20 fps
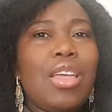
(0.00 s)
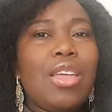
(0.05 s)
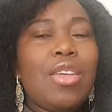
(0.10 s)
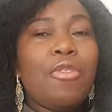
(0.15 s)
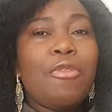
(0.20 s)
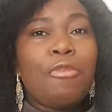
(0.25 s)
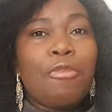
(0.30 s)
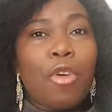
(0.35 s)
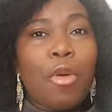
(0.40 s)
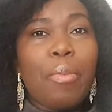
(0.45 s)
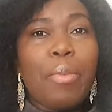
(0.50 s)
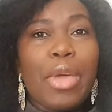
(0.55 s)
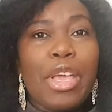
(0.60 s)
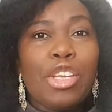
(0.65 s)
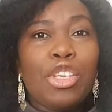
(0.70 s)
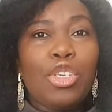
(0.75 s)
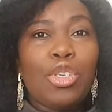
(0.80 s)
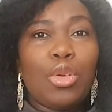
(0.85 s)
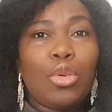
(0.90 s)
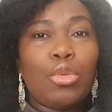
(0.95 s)

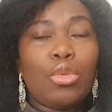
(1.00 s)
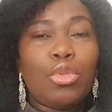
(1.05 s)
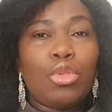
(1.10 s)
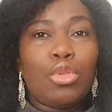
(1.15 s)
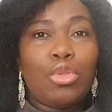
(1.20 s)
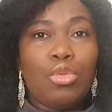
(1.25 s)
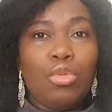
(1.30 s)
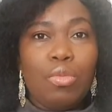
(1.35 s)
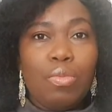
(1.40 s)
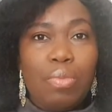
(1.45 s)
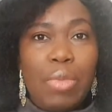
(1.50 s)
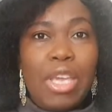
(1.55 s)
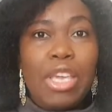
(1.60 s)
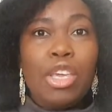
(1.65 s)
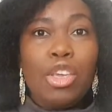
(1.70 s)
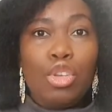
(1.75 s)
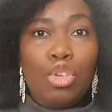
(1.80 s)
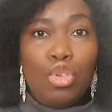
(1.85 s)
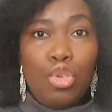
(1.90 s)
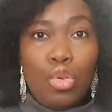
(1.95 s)
information to
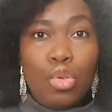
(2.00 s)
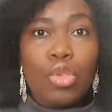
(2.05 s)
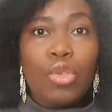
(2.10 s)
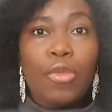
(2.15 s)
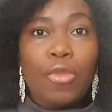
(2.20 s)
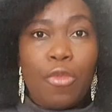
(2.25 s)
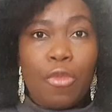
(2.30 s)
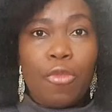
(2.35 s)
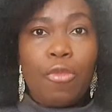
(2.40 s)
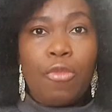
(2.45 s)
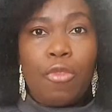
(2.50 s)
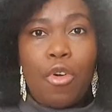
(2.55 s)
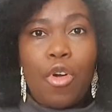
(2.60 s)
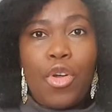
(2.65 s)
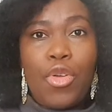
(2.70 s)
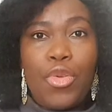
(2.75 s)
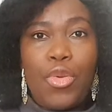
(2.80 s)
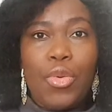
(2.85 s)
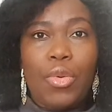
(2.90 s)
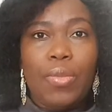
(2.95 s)
make it useful
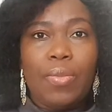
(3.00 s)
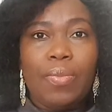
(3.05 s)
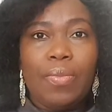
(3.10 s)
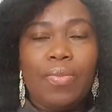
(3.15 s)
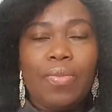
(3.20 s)
for you.